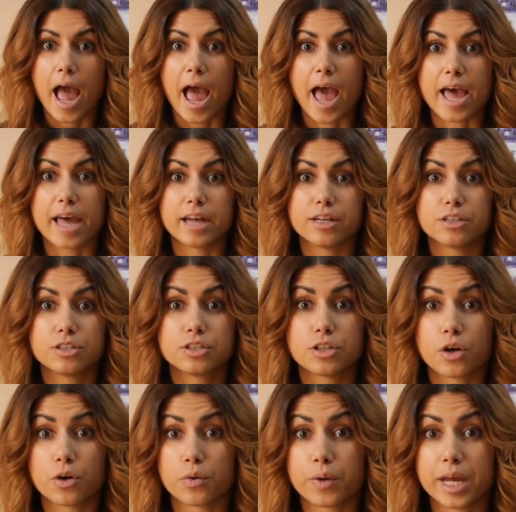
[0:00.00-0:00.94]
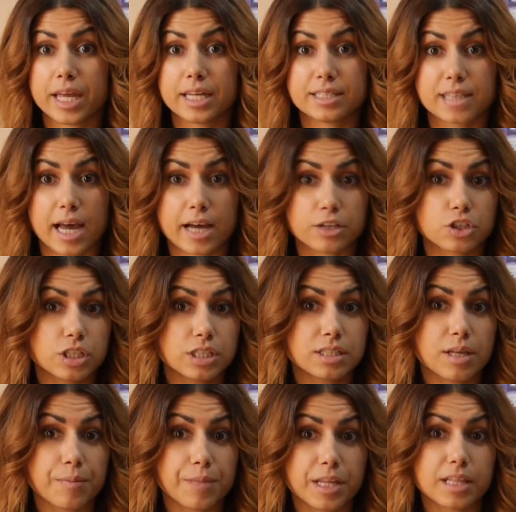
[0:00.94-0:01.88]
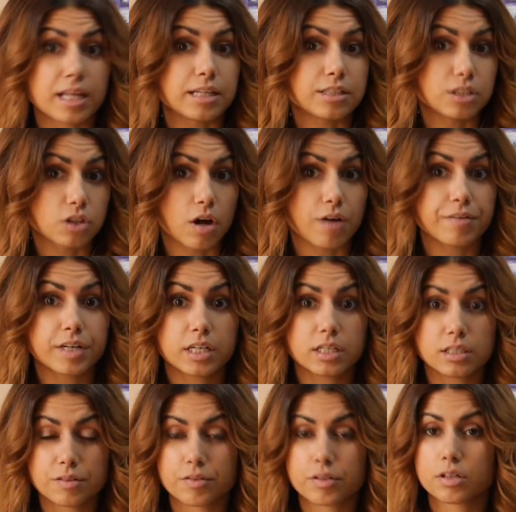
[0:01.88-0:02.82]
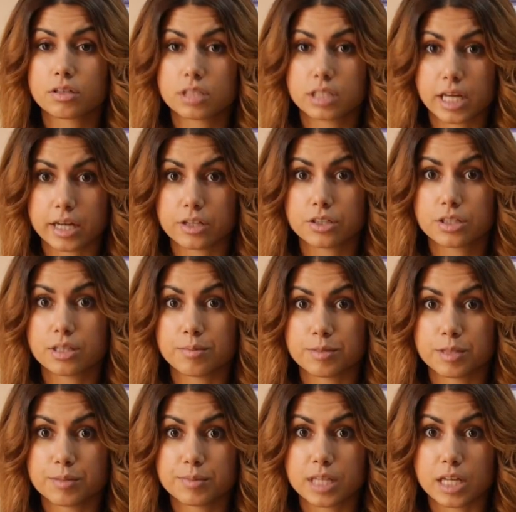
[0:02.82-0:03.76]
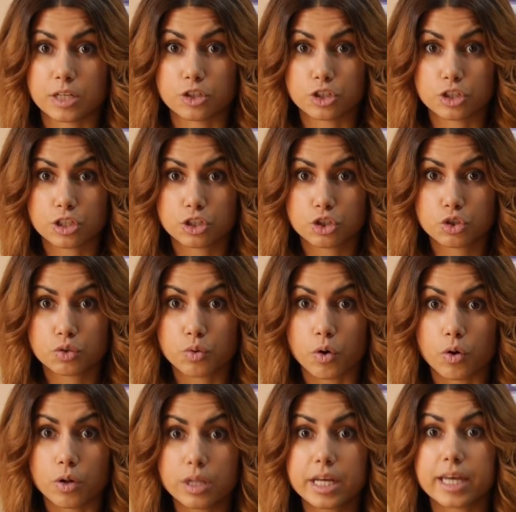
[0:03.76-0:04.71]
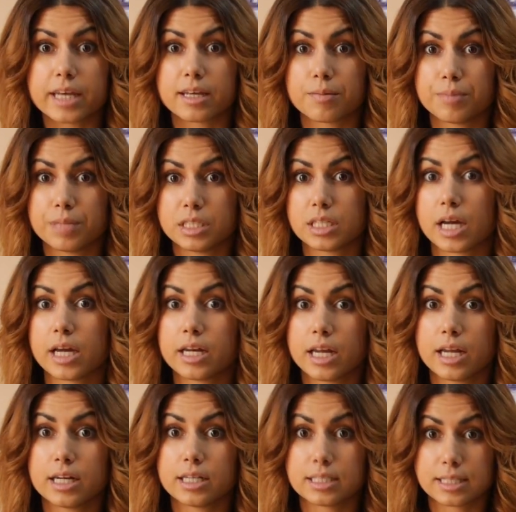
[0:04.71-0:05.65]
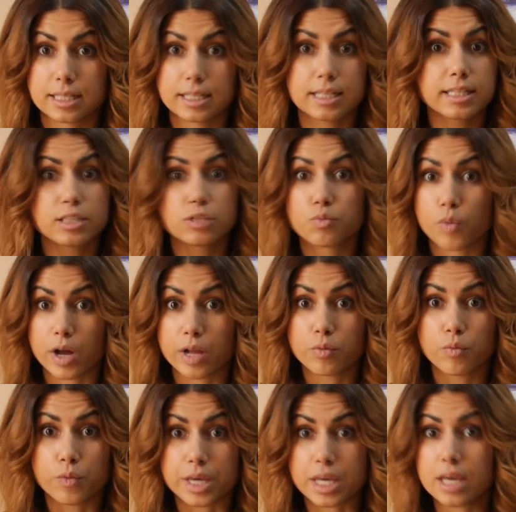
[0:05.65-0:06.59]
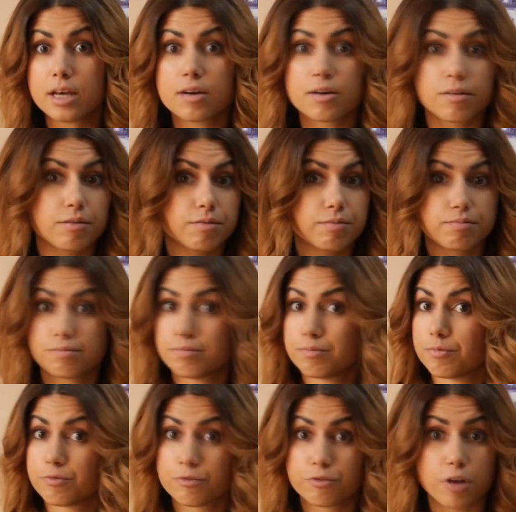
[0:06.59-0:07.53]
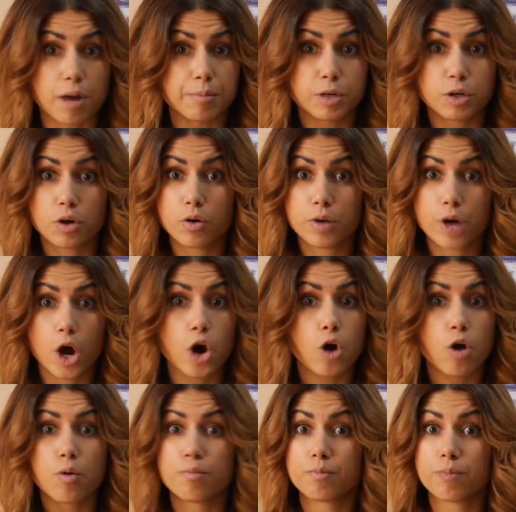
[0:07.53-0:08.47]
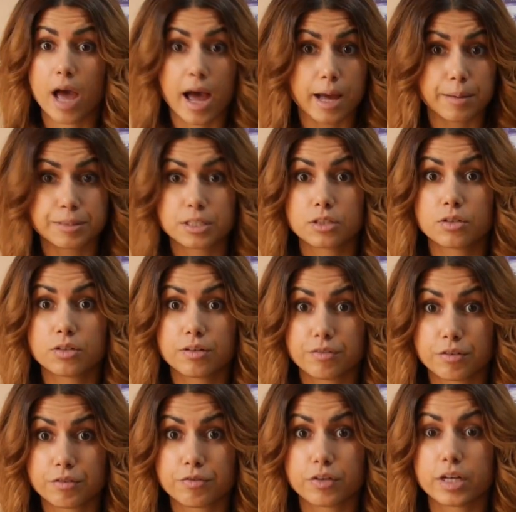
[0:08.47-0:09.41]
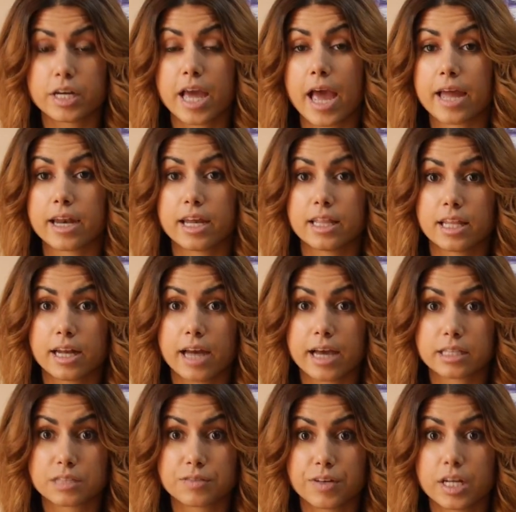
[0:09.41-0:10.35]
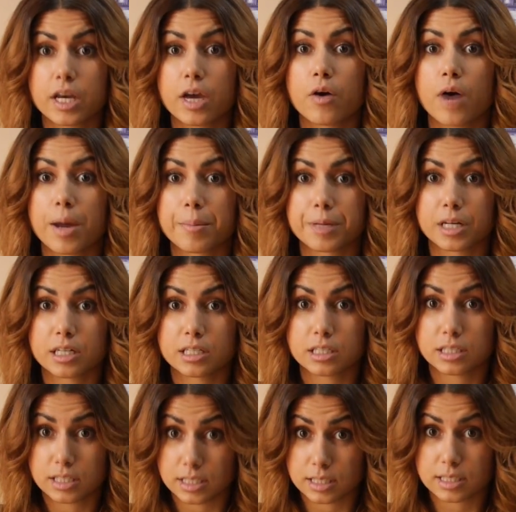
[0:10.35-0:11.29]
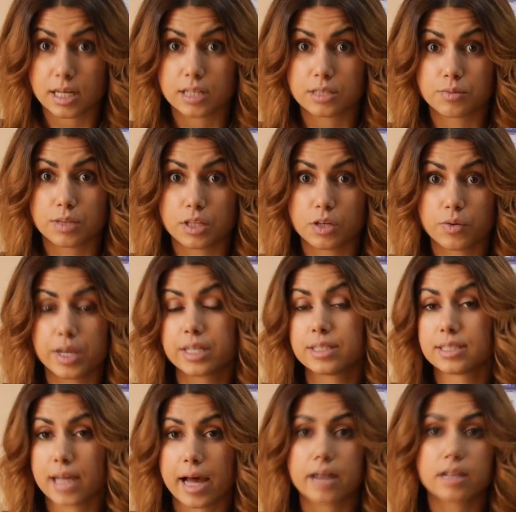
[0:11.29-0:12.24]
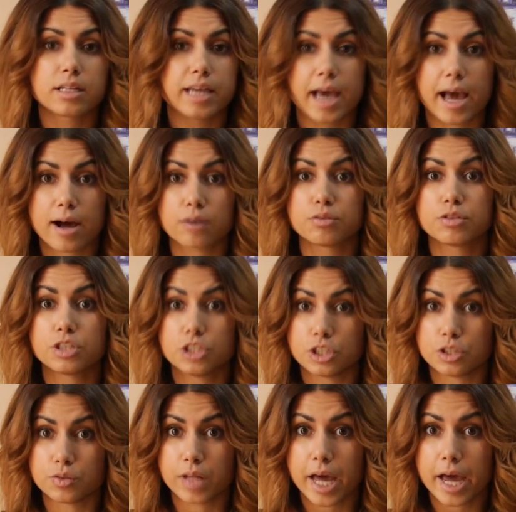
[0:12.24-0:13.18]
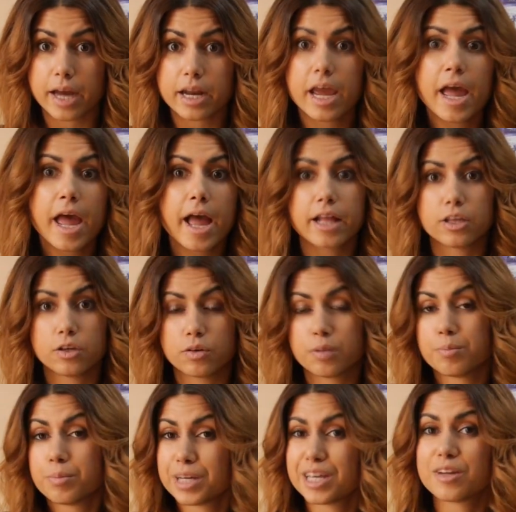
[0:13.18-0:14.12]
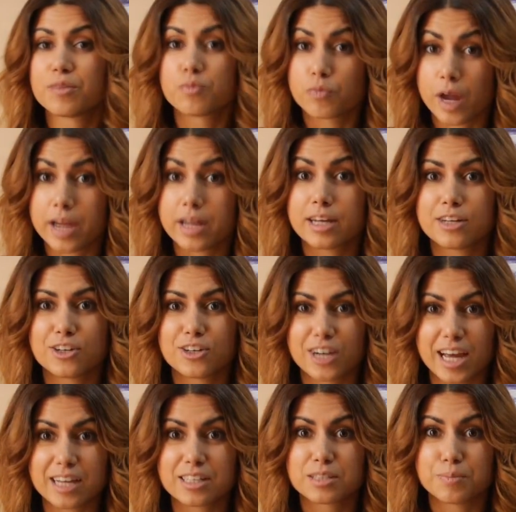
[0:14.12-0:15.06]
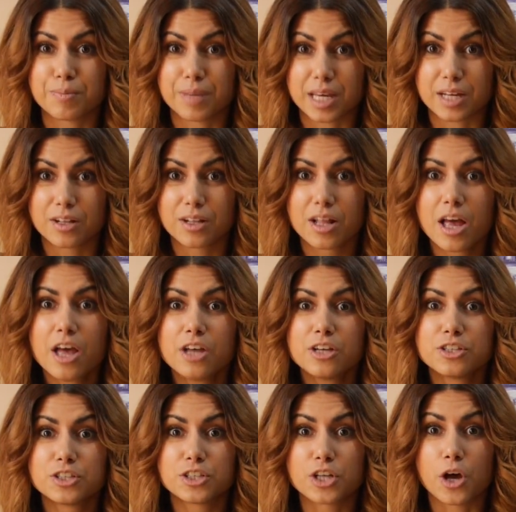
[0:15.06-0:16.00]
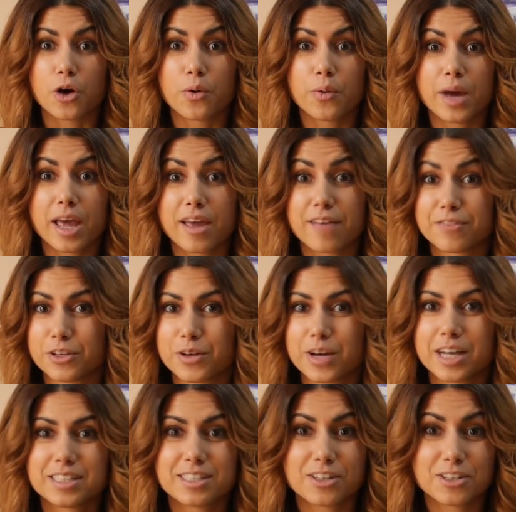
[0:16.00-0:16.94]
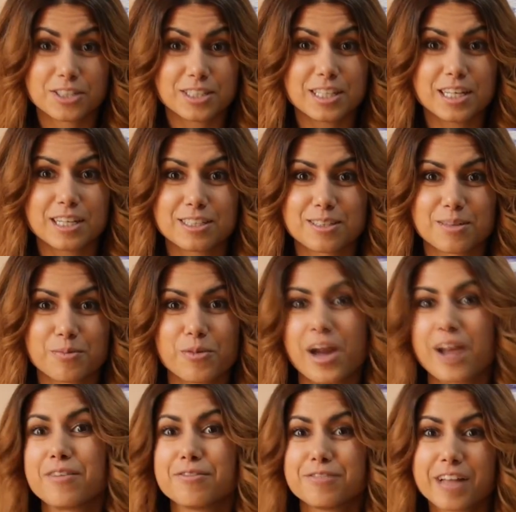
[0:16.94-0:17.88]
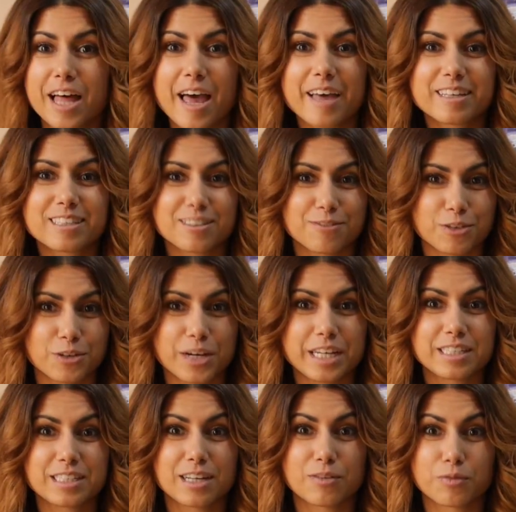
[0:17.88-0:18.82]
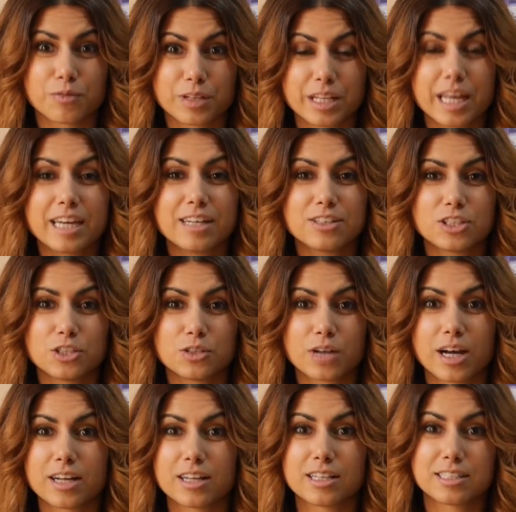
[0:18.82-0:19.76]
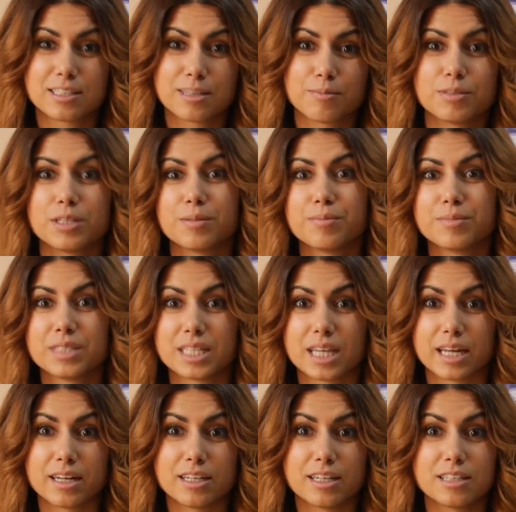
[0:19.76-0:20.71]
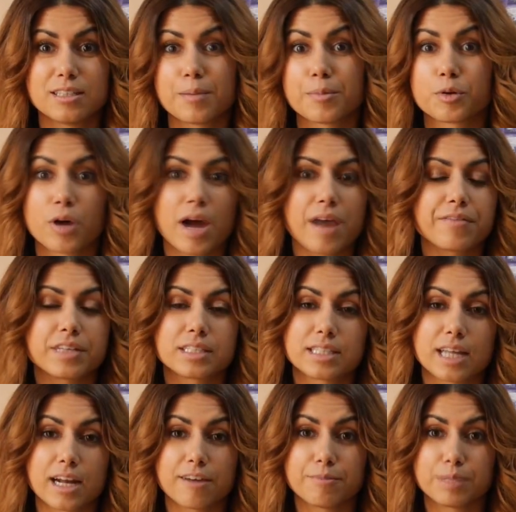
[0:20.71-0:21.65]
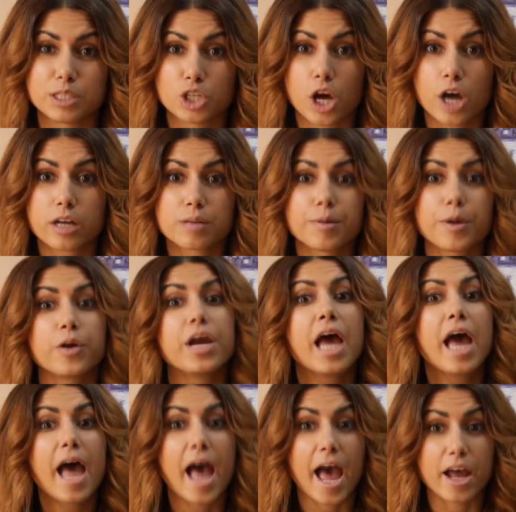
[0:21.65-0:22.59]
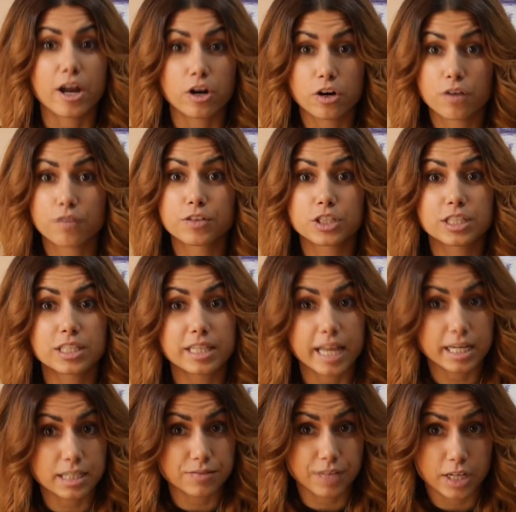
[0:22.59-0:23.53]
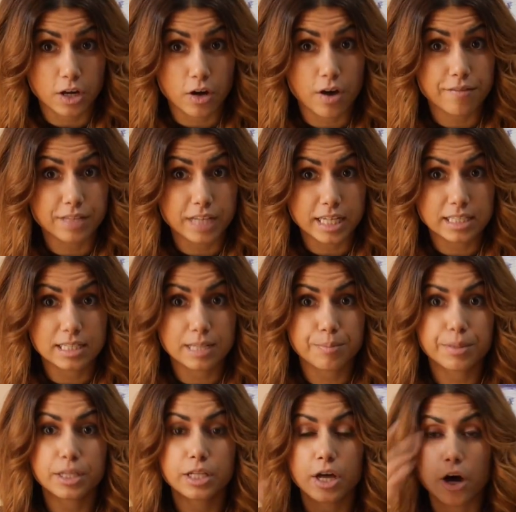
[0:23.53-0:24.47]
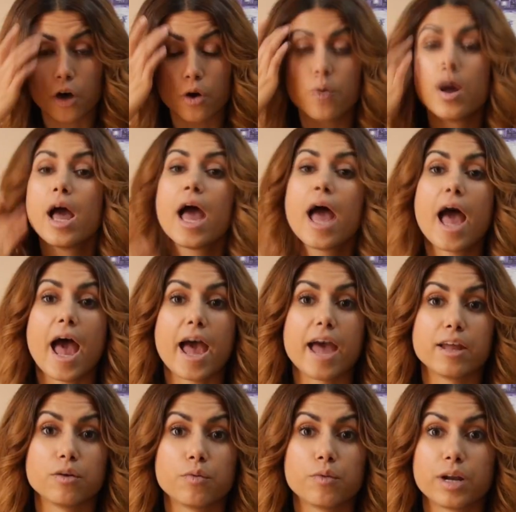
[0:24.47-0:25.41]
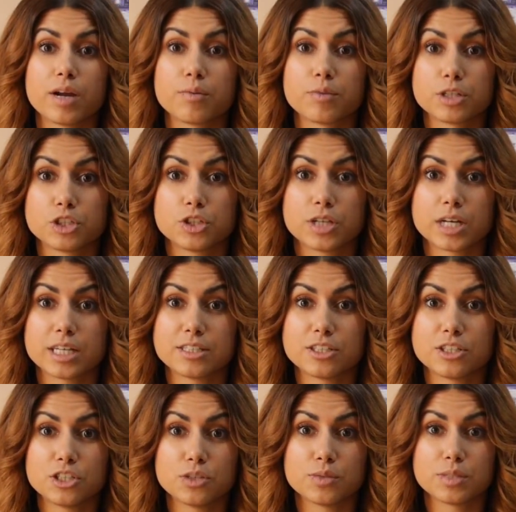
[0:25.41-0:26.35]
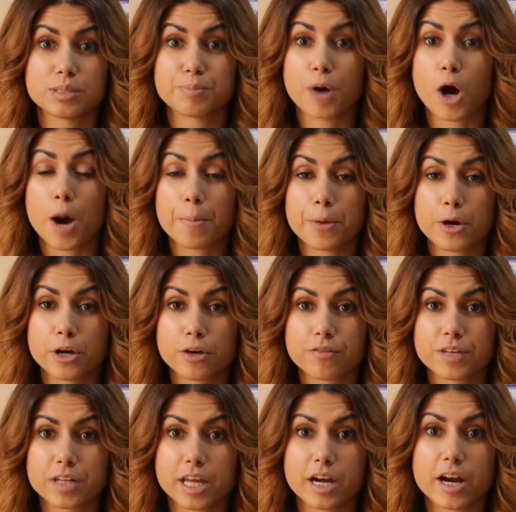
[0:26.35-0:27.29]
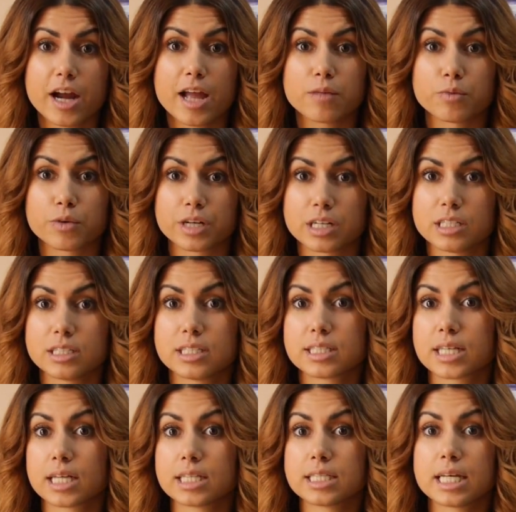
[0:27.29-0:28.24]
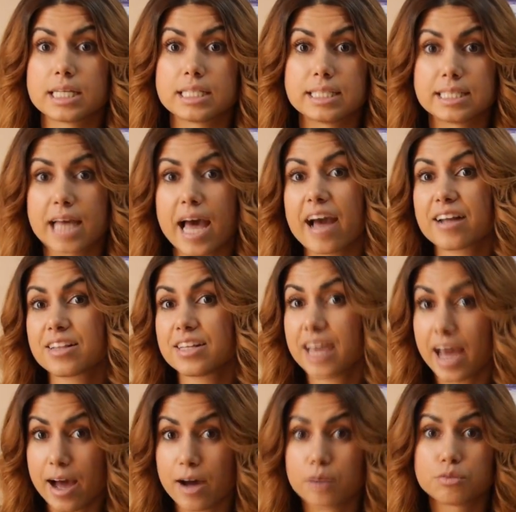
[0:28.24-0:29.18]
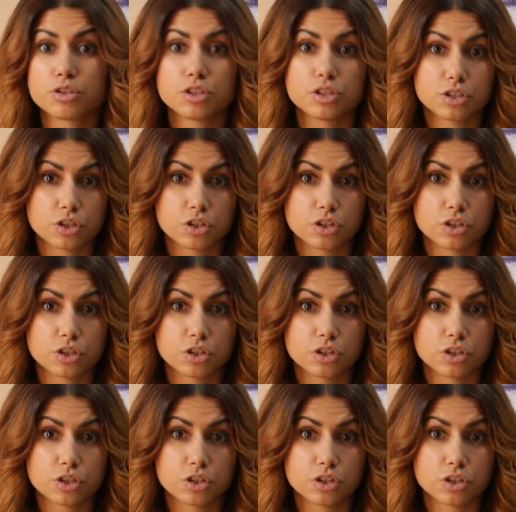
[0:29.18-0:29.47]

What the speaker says: And so it's actually something that's not very difficult to get your symptoms under control. It can be done in as little as 1 week from your own home, absolutely for free. And in the next video, I'm going to discuss with you exactly how to do that, and you can begin right at your next meal. So if you guys are seeing some red flags, if you guys can relate to kind of the symptoms and the demographics that I've been talking about, head on over to the next video. I've linked it below, and what I want you guys to do is pop on over there, and we're going to discuss exactly how to